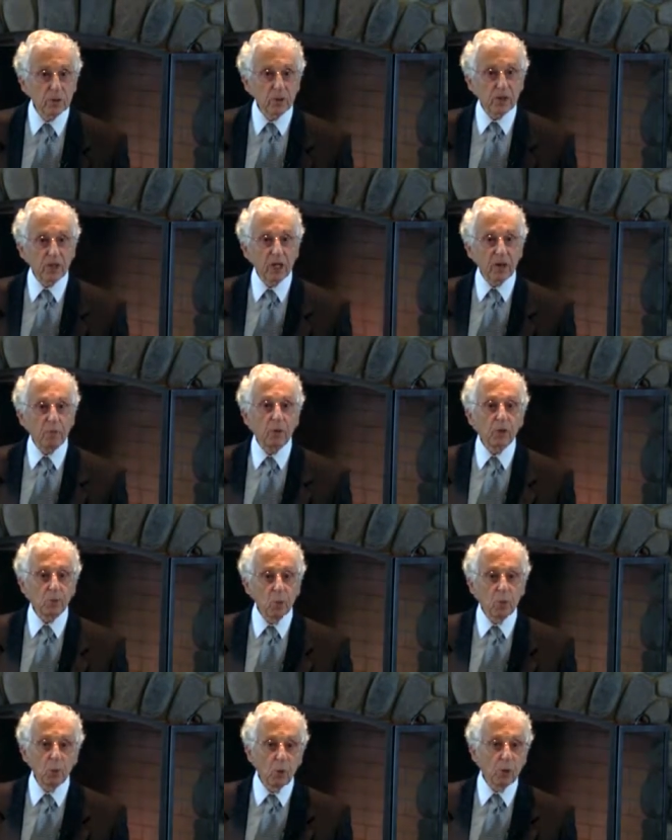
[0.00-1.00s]
Just like when
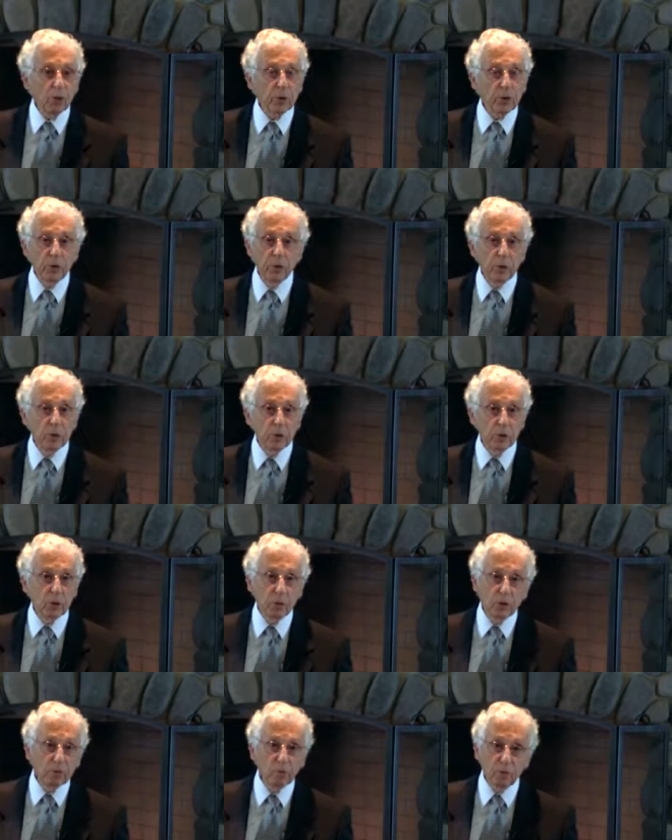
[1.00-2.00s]
you were born.
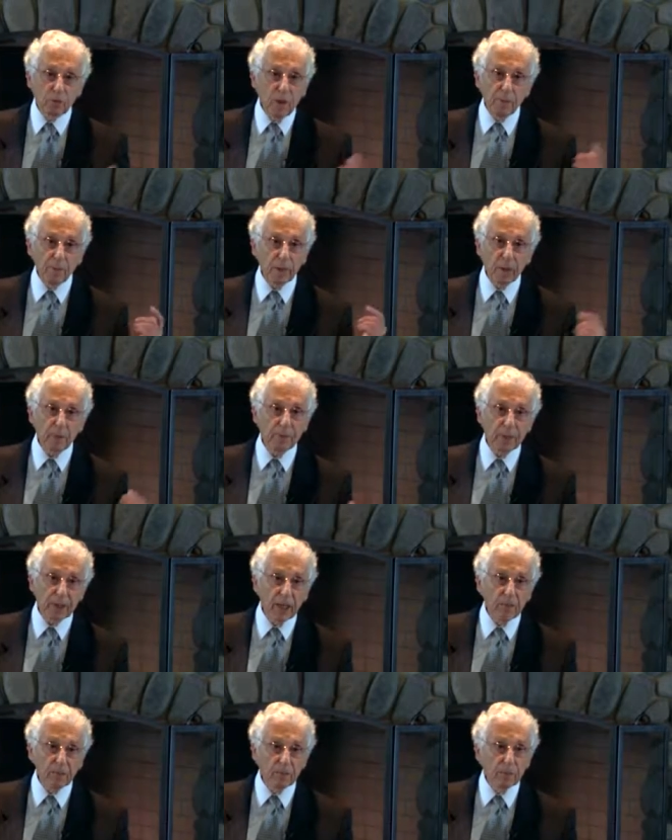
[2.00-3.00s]
You didn't remember coming
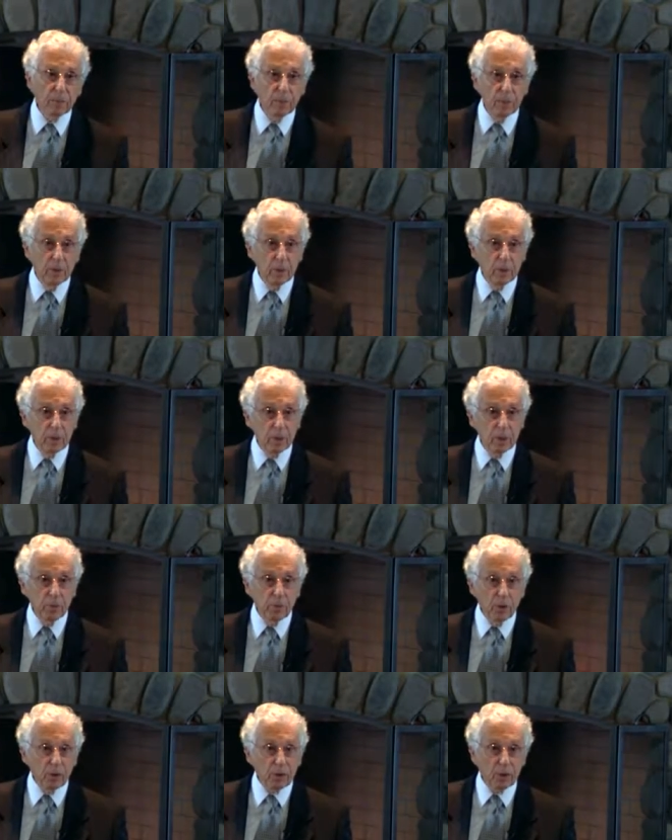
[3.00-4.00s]
down the
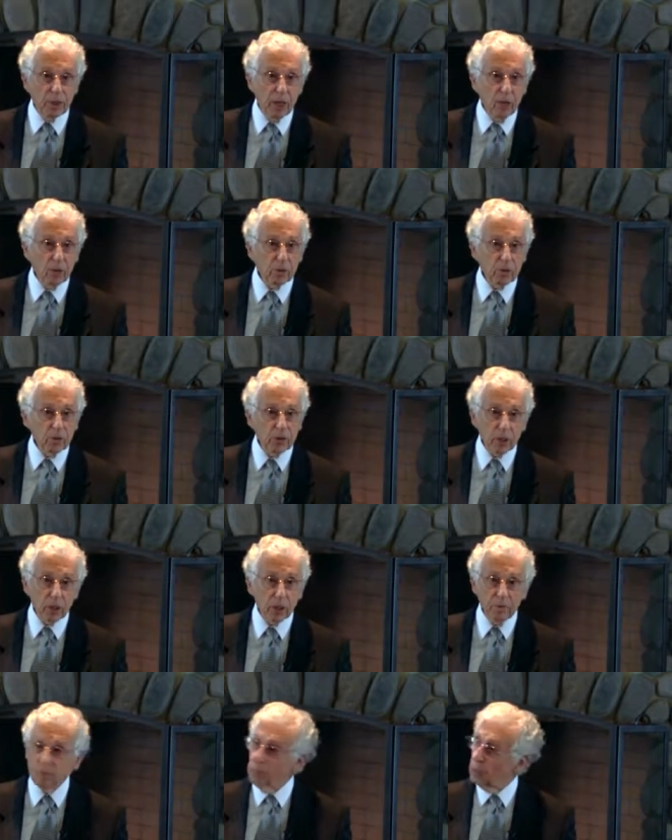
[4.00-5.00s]
birth canal, you
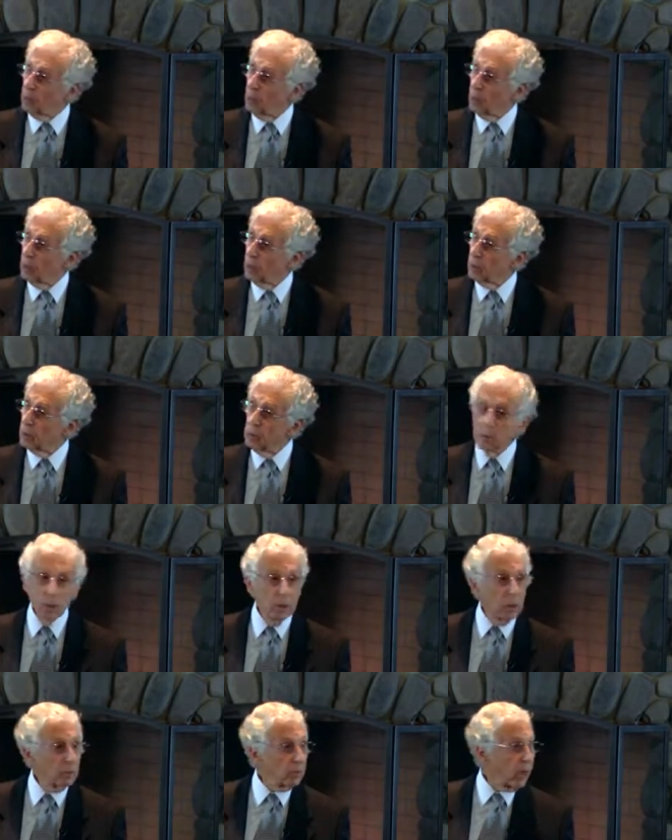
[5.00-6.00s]
suddenly, well,
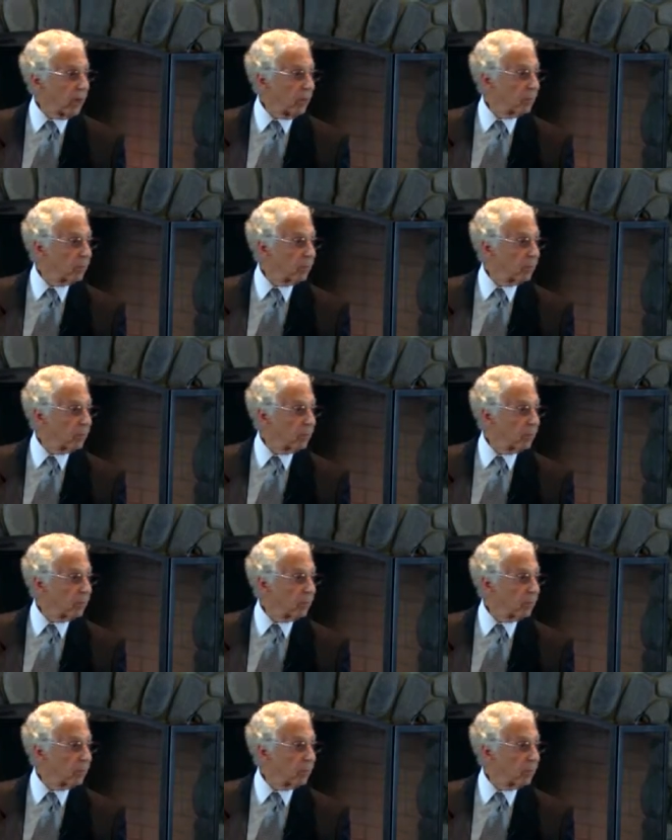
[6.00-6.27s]
here I